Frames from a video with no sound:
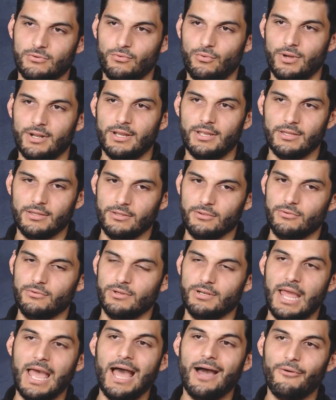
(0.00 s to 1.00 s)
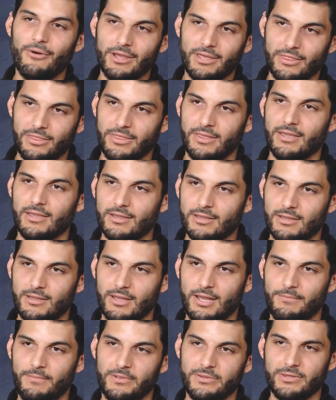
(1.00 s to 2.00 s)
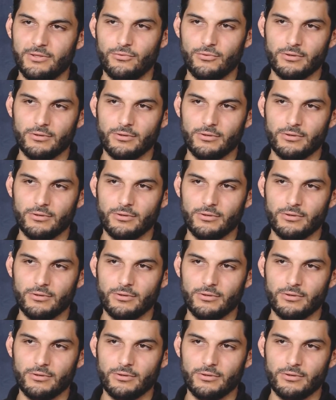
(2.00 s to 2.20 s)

what I do and how I think about the